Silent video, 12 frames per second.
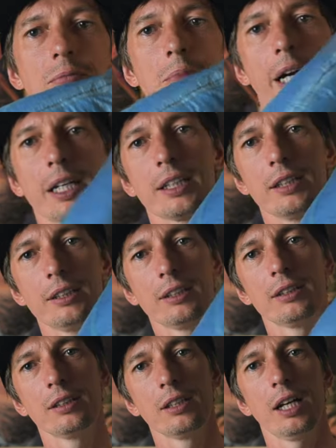bag
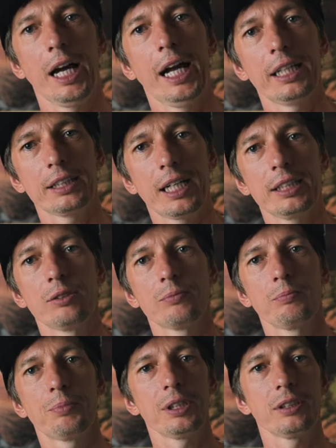and I
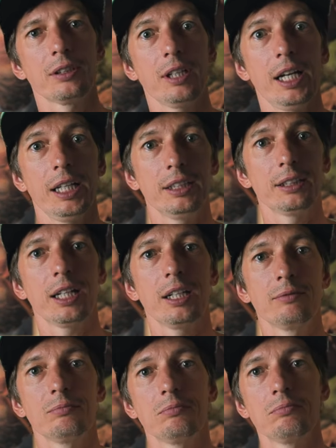don't bring
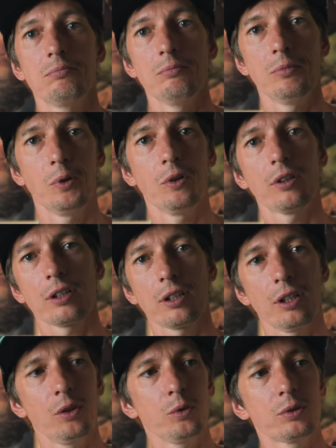anytime more
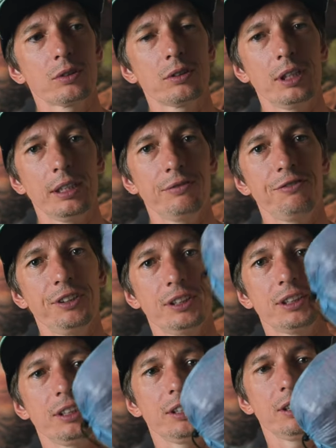clothes than
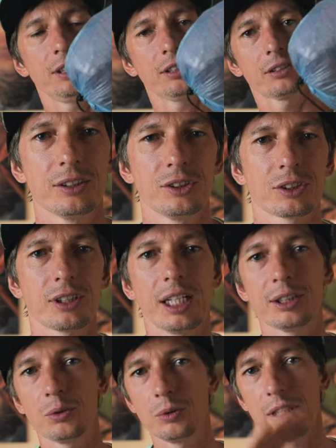fits in here. Just
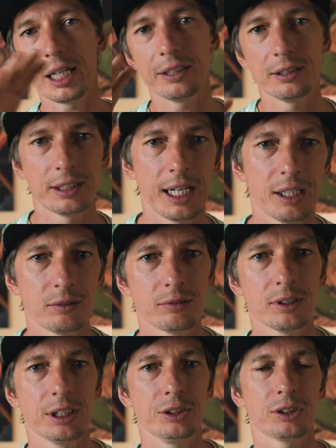try to dial
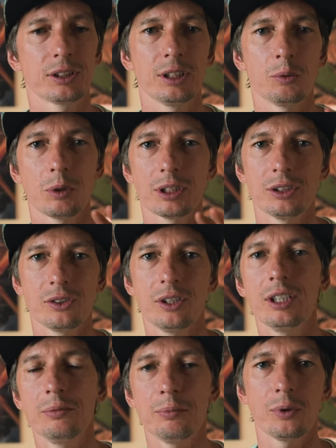down and just think what is
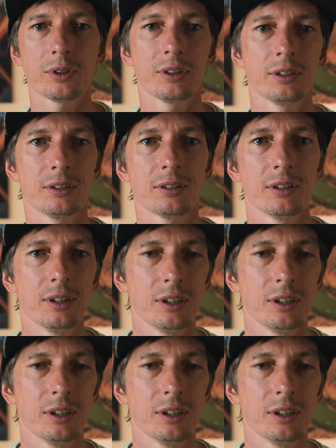really important.